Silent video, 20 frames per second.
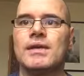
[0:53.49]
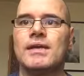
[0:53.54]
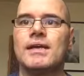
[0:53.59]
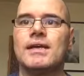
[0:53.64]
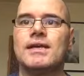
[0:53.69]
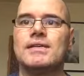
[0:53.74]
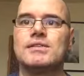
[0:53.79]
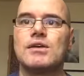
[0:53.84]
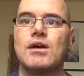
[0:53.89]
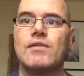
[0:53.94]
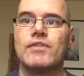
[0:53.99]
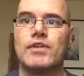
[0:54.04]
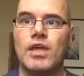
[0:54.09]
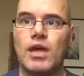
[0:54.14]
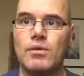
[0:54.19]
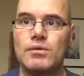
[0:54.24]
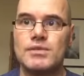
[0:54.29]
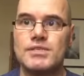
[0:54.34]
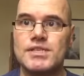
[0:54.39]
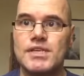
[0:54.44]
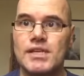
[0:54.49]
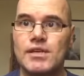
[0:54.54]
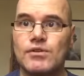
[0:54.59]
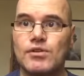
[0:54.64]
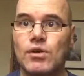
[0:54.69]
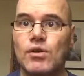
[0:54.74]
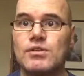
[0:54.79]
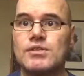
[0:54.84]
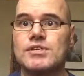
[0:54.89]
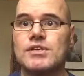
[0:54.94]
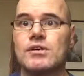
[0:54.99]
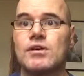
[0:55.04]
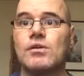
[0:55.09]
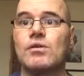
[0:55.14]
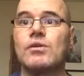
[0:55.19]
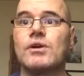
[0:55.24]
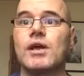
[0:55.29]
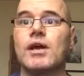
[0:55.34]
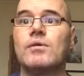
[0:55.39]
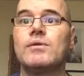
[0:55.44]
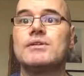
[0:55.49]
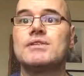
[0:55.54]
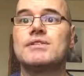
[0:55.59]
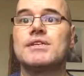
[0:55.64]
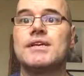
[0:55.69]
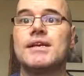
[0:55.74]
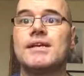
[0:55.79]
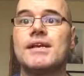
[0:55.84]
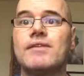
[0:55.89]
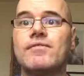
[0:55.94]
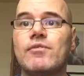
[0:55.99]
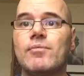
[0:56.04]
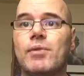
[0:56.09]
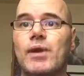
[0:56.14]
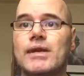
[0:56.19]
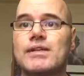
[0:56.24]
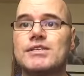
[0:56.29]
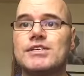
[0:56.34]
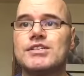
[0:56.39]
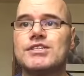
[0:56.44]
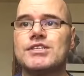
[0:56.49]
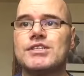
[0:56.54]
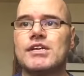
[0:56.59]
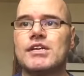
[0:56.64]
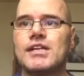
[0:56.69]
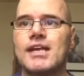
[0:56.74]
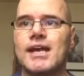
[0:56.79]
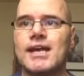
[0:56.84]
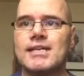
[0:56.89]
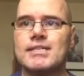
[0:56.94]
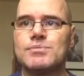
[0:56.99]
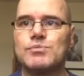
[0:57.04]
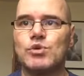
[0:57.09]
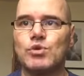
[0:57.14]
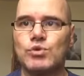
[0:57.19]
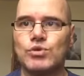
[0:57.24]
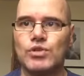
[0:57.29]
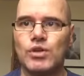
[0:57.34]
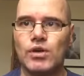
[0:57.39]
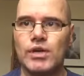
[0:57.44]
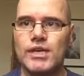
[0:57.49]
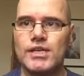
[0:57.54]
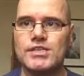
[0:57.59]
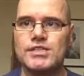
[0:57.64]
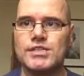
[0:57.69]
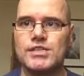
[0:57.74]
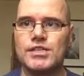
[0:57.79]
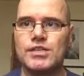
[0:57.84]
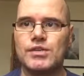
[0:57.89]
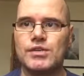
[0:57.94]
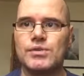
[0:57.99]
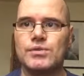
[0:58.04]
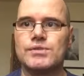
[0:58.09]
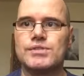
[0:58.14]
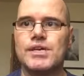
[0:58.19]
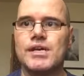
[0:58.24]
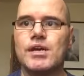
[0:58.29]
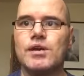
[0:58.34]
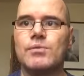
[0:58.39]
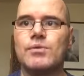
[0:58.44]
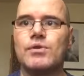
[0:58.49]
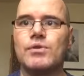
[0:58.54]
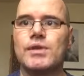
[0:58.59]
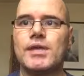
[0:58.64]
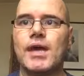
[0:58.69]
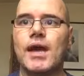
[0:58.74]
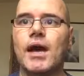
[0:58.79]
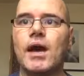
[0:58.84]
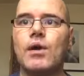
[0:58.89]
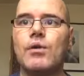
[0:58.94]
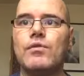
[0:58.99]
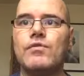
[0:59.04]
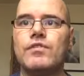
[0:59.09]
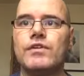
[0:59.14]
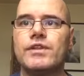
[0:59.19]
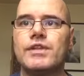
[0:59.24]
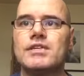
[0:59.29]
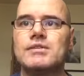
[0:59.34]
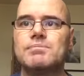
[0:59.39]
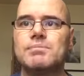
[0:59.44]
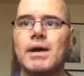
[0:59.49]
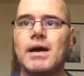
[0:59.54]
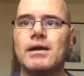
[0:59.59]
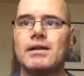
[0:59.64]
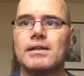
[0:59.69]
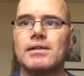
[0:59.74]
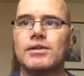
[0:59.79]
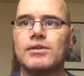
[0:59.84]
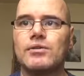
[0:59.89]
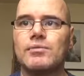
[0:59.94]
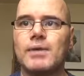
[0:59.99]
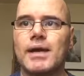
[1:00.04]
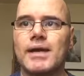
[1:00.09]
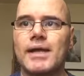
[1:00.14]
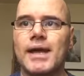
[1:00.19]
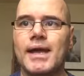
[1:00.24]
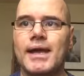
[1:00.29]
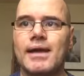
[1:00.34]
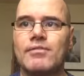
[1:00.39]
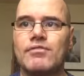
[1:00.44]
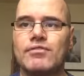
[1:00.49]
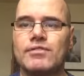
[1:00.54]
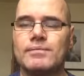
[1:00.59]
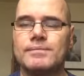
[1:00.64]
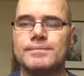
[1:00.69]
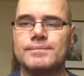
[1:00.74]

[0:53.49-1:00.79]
is either go and see your doctor or go and see another practitioner that has more knowledge than you to help you get over this bug that you may have.